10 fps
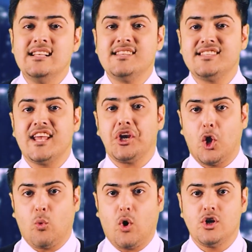
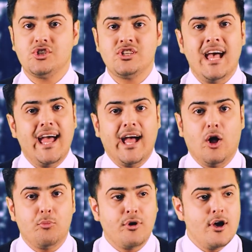signal words
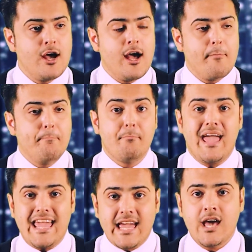help
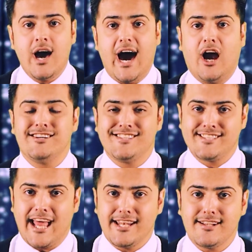make our
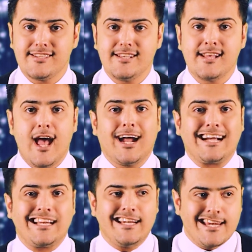sentences
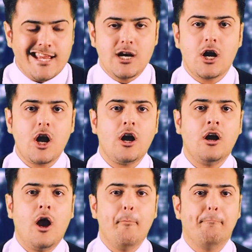
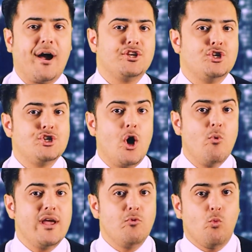clearer by
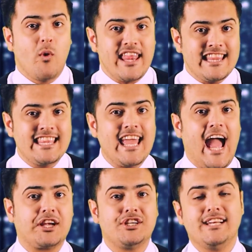showing when the
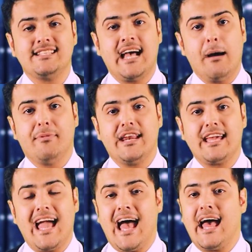action is
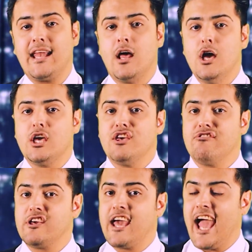happening and
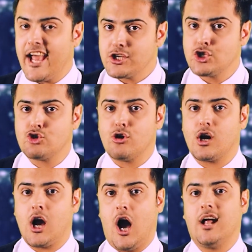giving extra
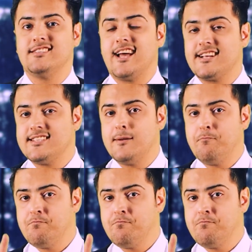context.